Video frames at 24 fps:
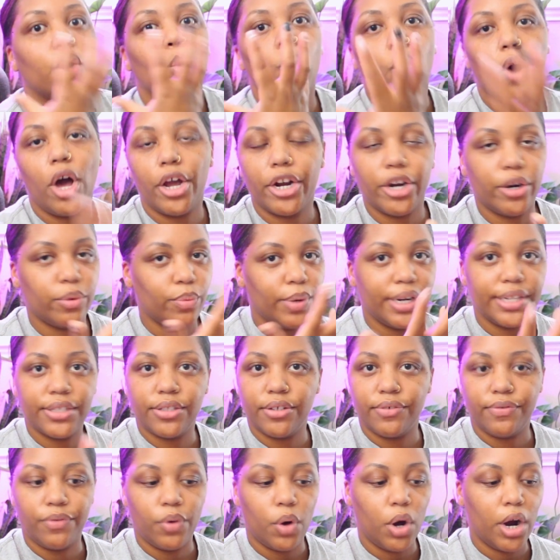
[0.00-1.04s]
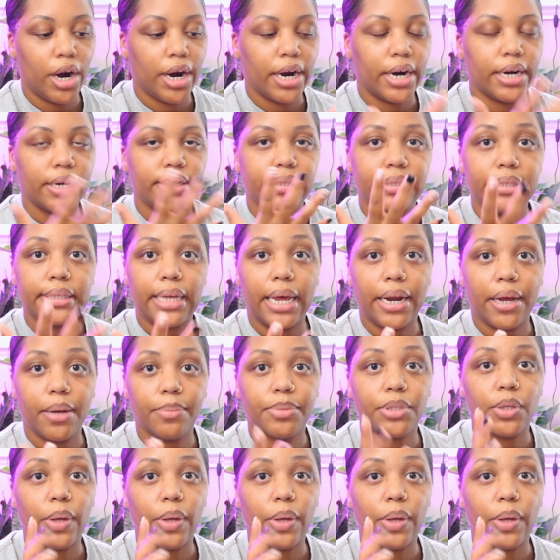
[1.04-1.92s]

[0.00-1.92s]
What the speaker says: water reservoir setup.